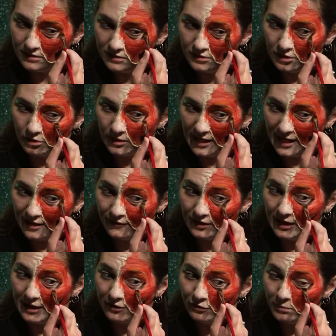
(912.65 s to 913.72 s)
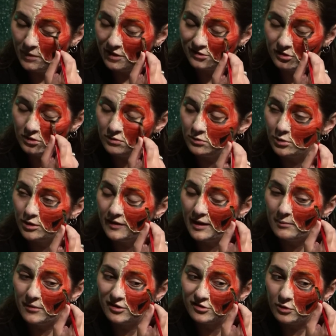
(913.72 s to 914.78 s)
don't have a lot of muscle or that
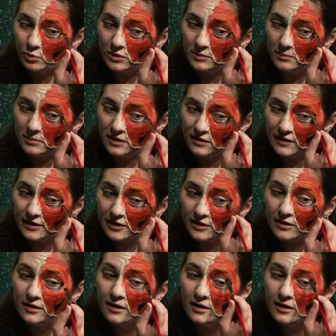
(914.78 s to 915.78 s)
muscle wouldn't be there,